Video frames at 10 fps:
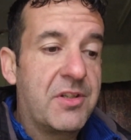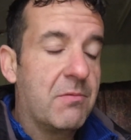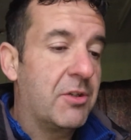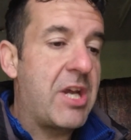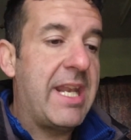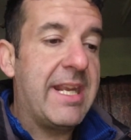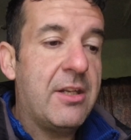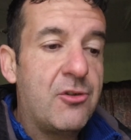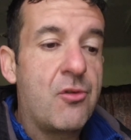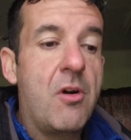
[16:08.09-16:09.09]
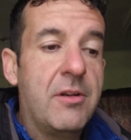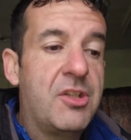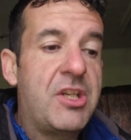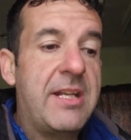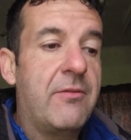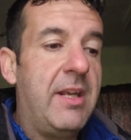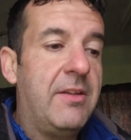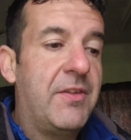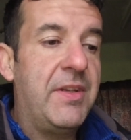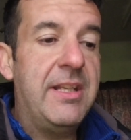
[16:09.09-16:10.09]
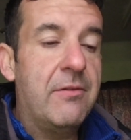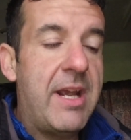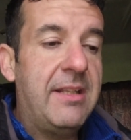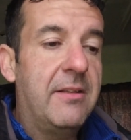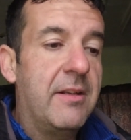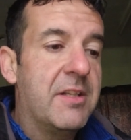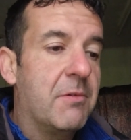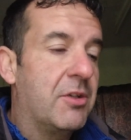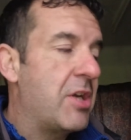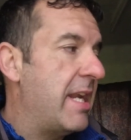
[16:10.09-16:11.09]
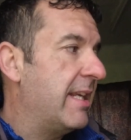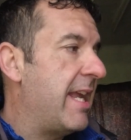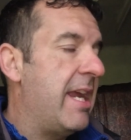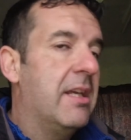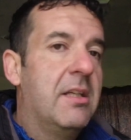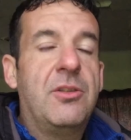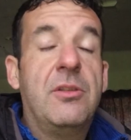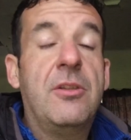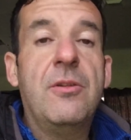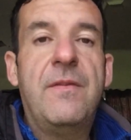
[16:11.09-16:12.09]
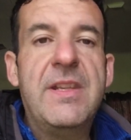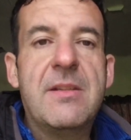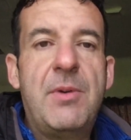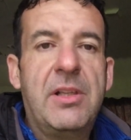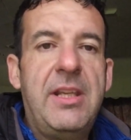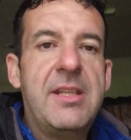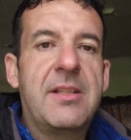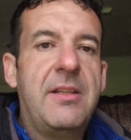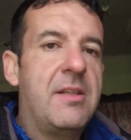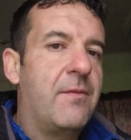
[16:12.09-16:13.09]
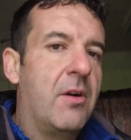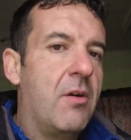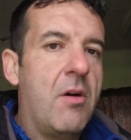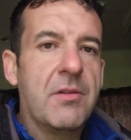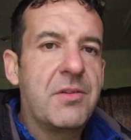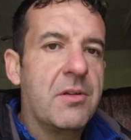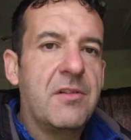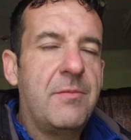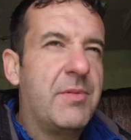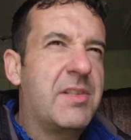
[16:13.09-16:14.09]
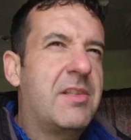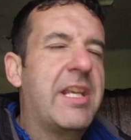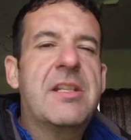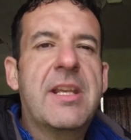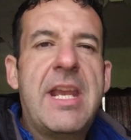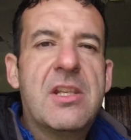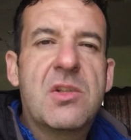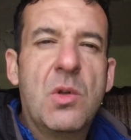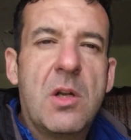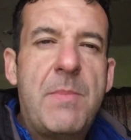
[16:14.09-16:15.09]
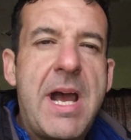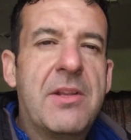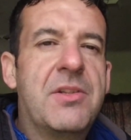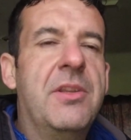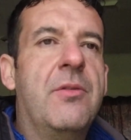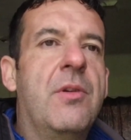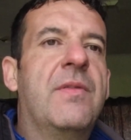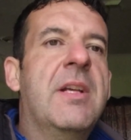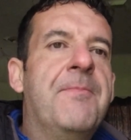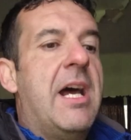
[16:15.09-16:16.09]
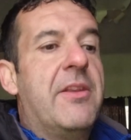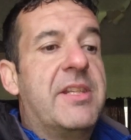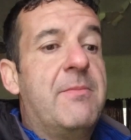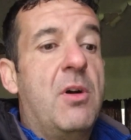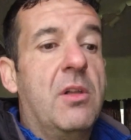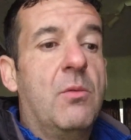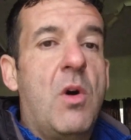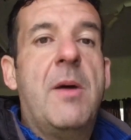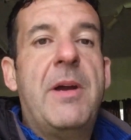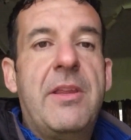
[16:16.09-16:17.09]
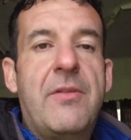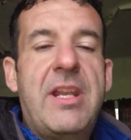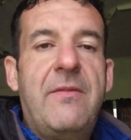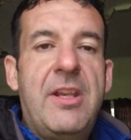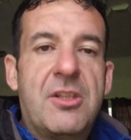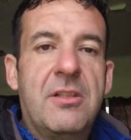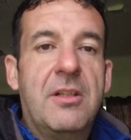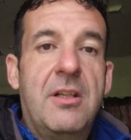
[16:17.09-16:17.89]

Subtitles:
So we're trying to get drawings generated, 3D renderings. We're trying to get to do feasibility studies for all sorts of things like getting solar panels on the roof. And they're saying, well, what about the renovation?